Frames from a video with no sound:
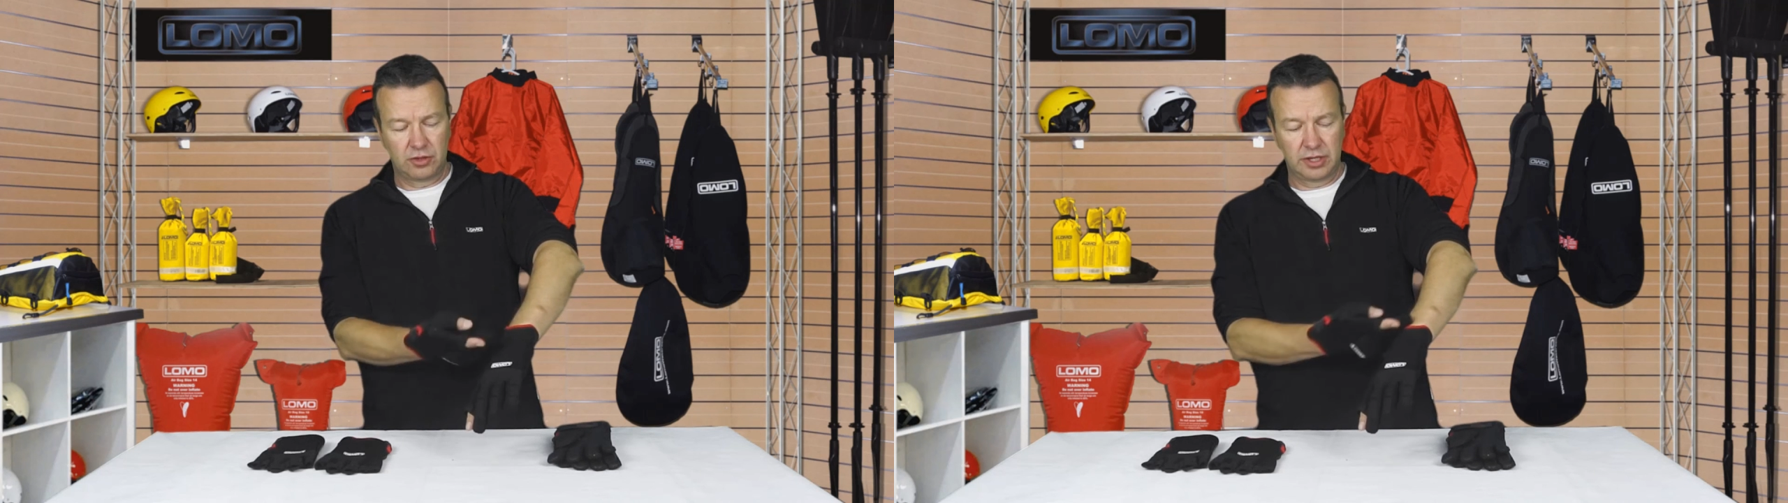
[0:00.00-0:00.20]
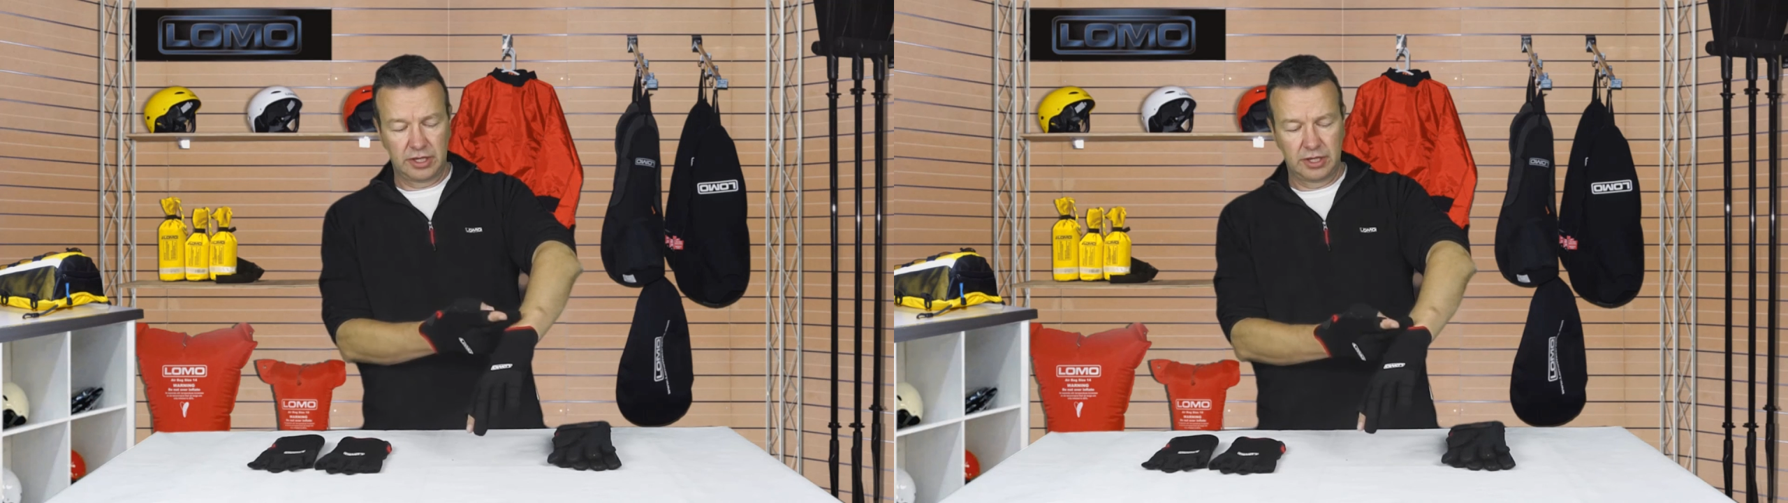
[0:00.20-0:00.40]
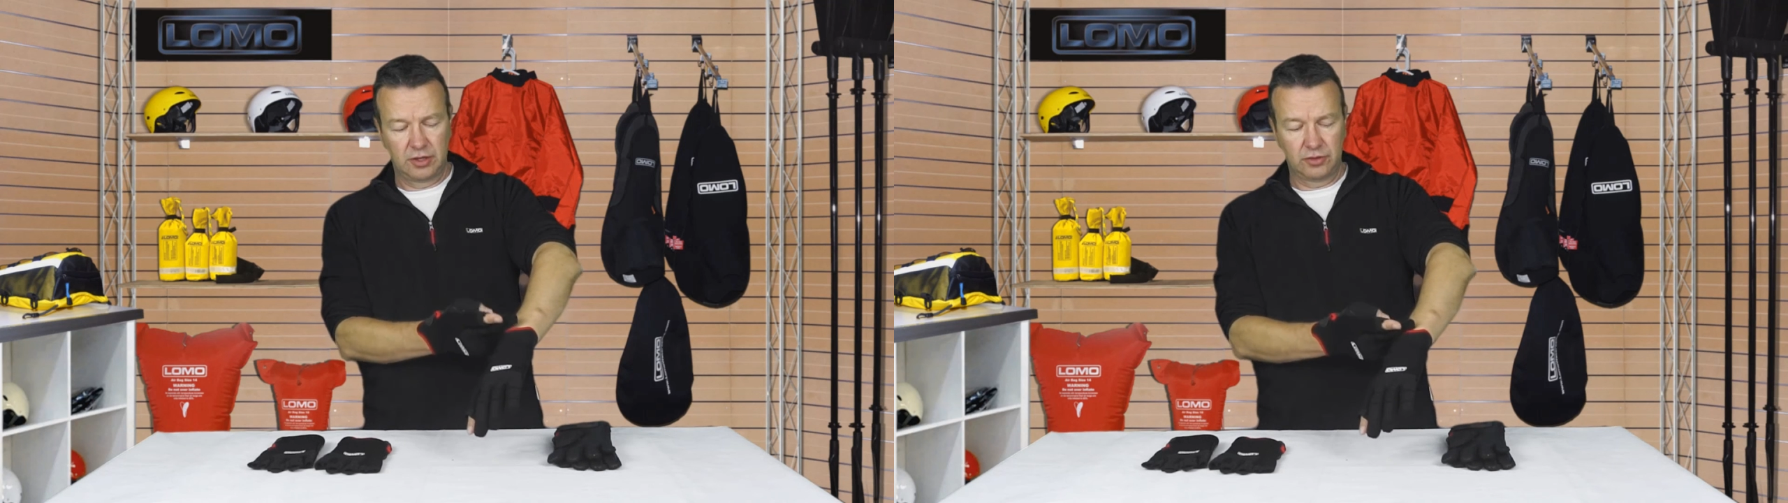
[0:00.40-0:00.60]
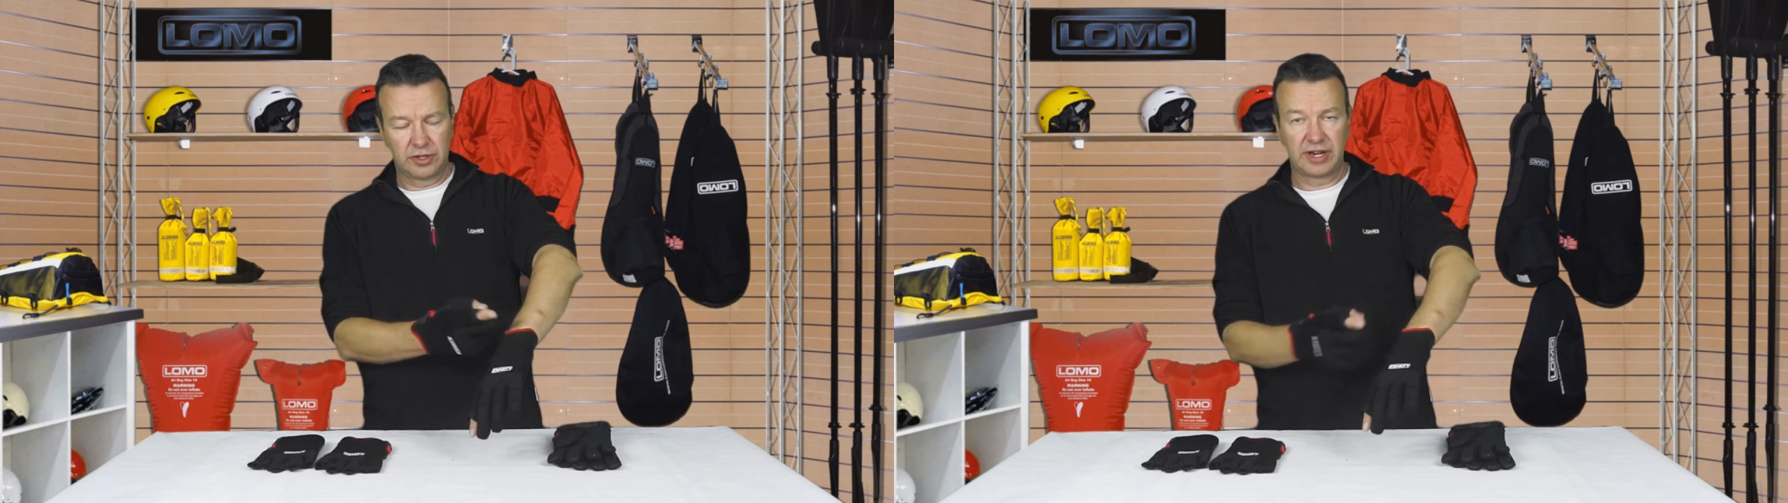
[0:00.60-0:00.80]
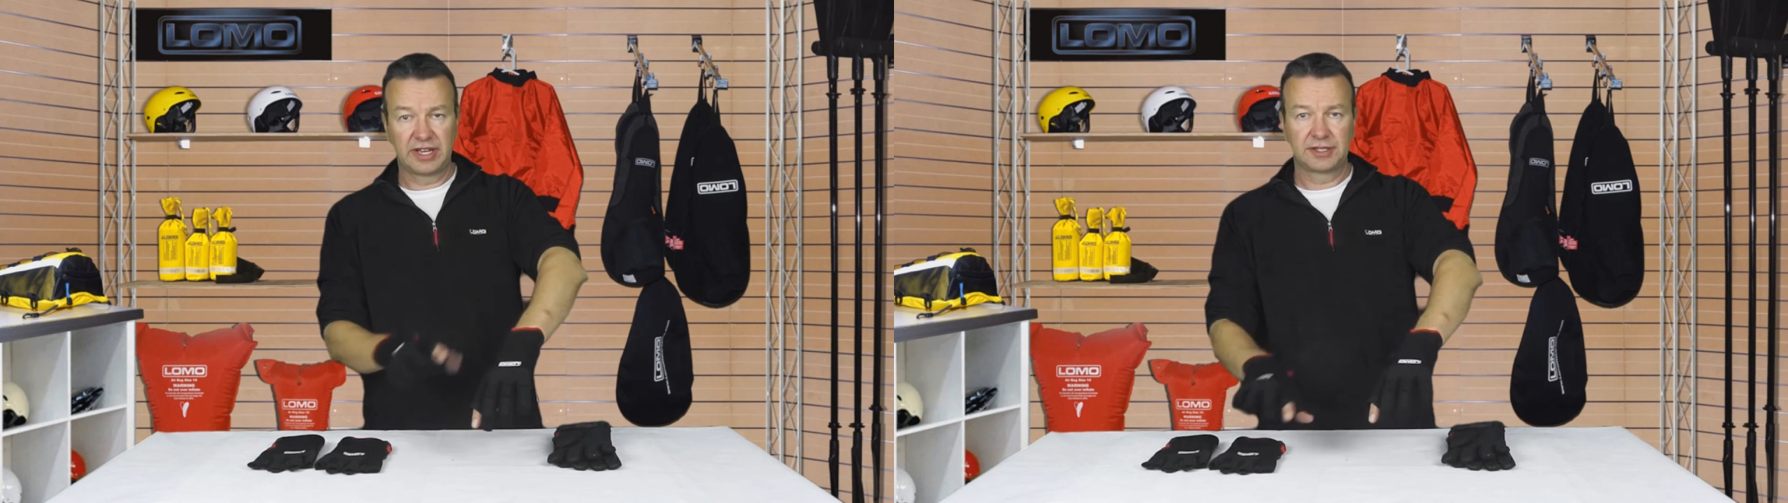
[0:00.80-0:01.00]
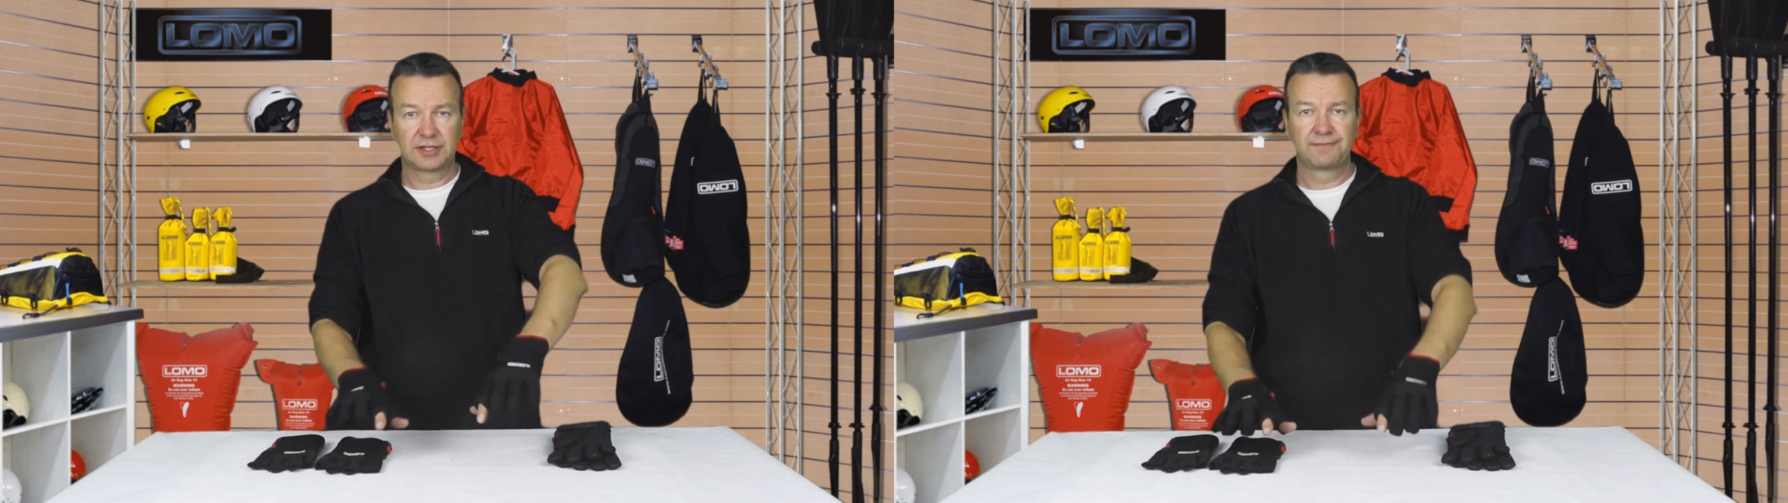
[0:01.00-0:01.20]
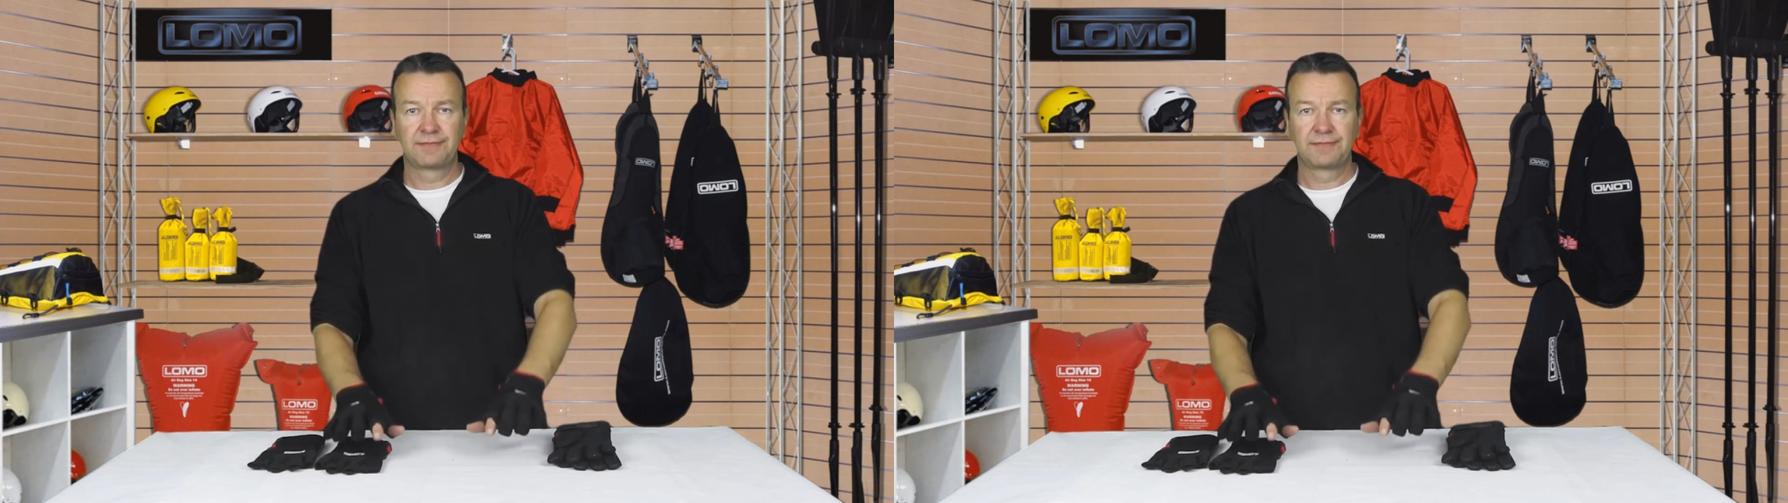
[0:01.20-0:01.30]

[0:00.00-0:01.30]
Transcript: on the on the wrist.